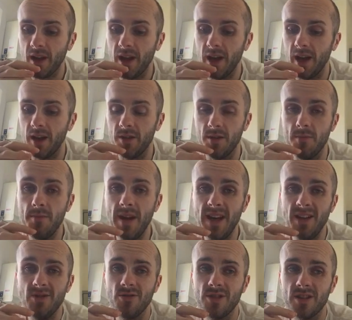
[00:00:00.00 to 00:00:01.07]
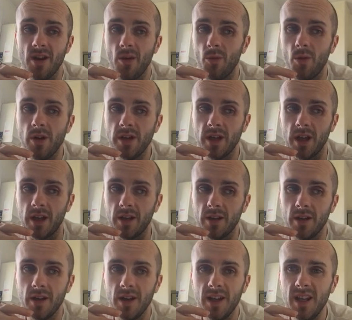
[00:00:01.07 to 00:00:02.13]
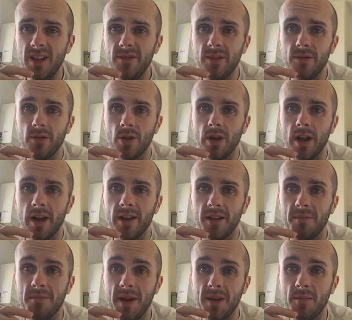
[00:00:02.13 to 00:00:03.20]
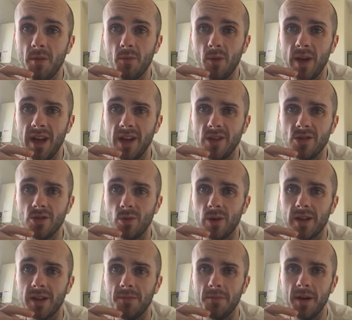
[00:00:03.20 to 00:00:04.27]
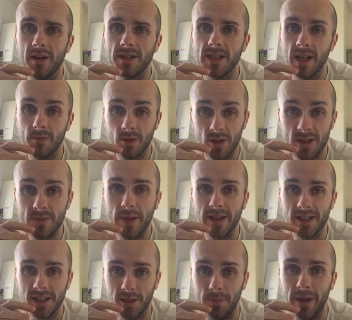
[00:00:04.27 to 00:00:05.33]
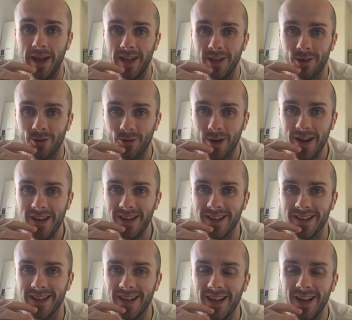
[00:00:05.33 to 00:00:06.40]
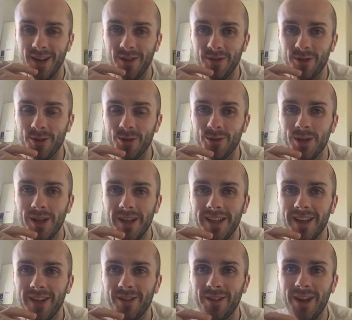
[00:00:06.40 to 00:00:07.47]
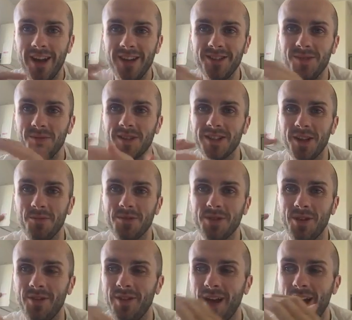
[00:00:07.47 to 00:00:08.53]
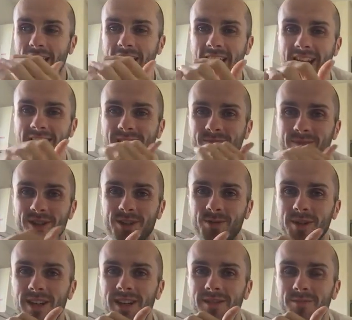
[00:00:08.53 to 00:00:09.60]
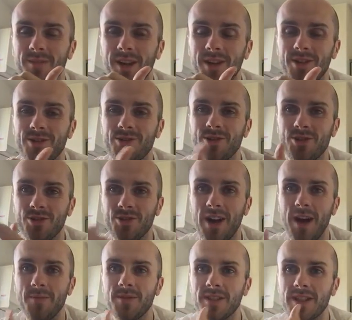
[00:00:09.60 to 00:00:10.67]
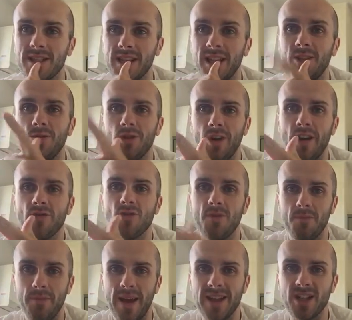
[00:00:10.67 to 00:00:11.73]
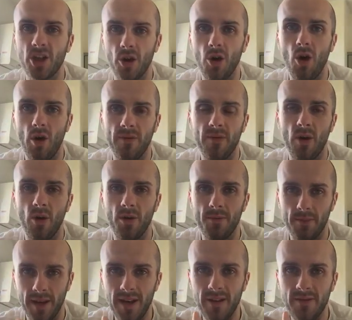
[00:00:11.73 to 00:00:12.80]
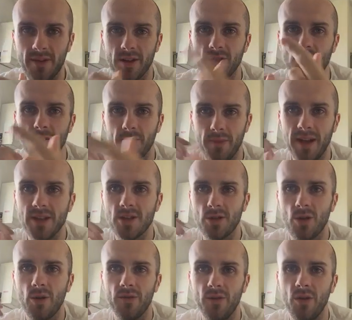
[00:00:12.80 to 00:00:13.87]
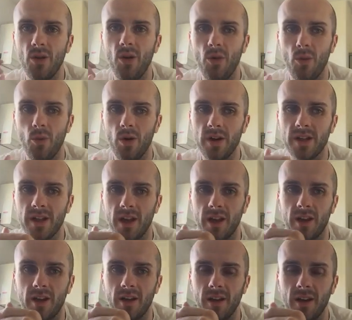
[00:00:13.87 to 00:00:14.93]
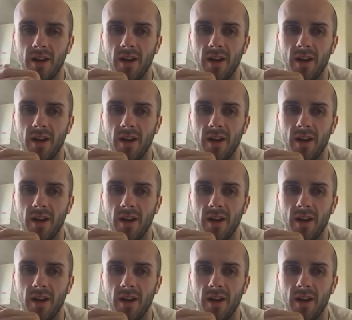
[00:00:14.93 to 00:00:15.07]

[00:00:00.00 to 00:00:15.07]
The minute you start working, even if you're earning minimum wage, working part-time, you're expected to pay your rent. Now, there has to be some sort of in-between because you're trapped in a cycle. You're actually better off on benefits. You're better off not working